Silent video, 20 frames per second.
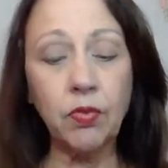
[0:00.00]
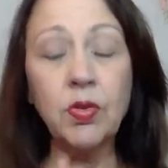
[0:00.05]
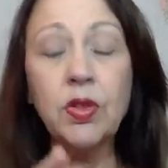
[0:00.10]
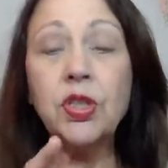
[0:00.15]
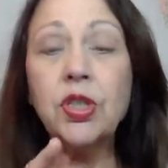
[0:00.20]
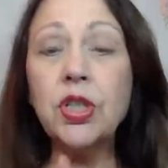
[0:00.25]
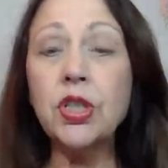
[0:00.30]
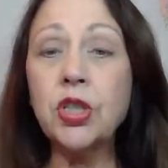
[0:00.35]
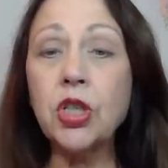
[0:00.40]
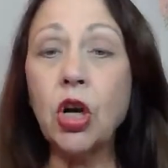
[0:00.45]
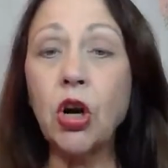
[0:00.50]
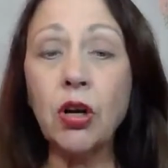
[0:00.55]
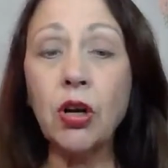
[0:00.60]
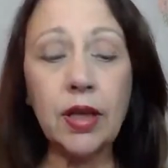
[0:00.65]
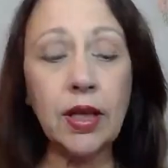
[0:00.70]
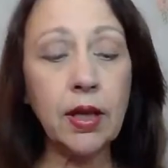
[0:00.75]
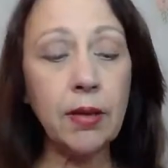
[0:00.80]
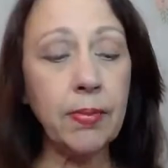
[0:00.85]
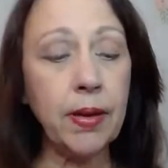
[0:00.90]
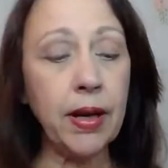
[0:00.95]
When she's
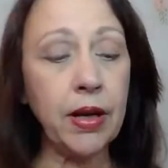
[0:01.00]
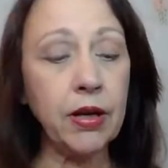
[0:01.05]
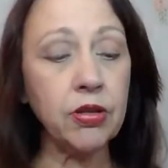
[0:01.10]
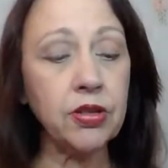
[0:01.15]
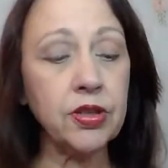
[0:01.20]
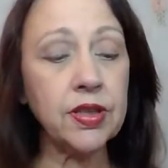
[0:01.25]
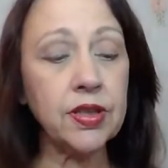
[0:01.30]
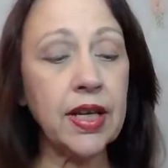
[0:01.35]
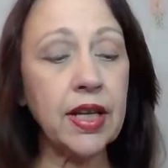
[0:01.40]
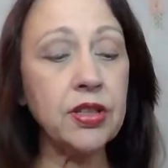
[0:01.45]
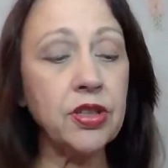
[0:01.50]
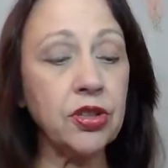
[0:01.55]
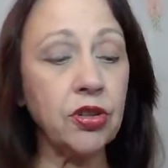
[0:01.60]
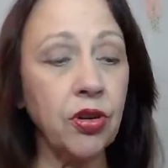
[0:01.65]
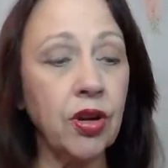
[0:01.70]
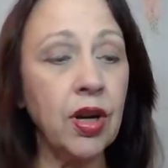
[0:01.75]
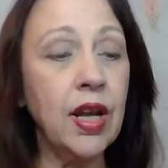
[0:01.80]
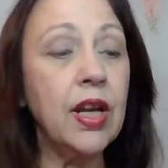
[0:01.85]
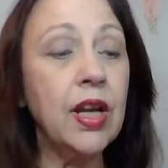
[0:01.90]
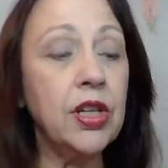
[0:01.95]
talking about her
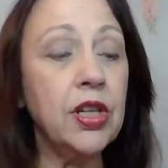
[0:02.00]
schedule,